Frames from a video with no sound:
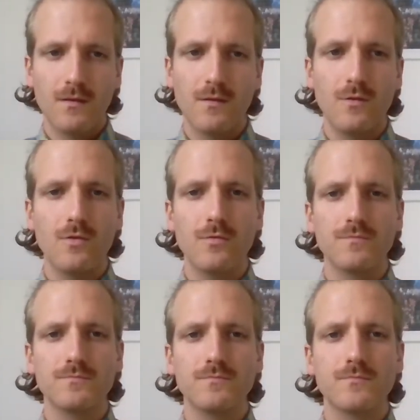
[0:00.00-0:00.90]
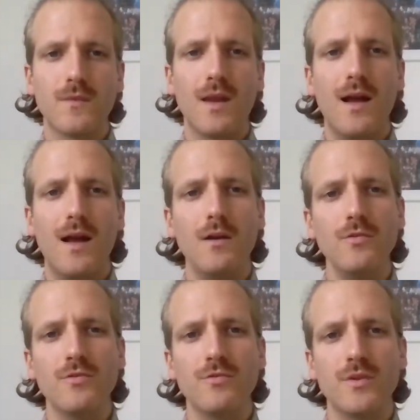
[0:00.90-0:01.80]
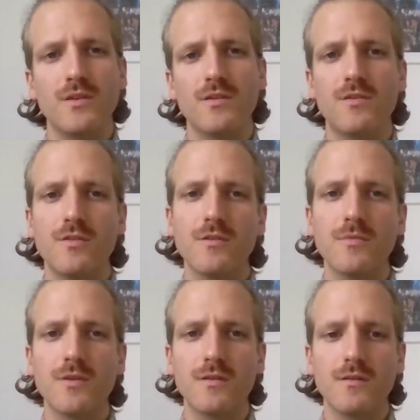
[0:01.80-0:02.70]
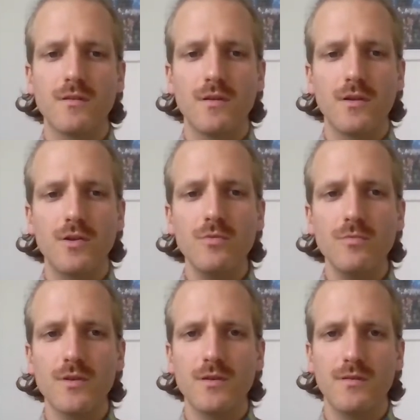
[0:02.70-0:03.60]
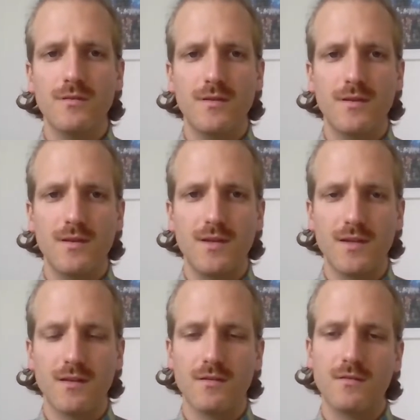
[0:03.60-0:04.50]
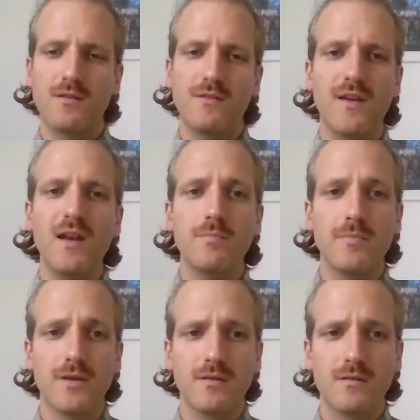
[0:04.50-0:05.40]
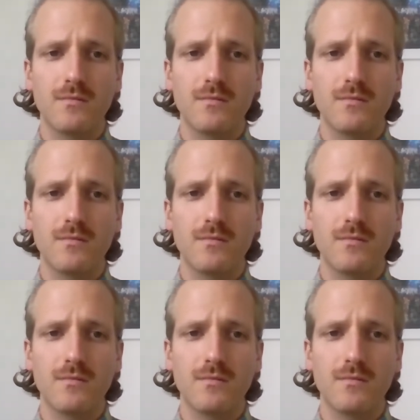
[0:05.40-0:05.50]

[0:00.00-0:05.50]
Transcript: So, how do we determine human inner development?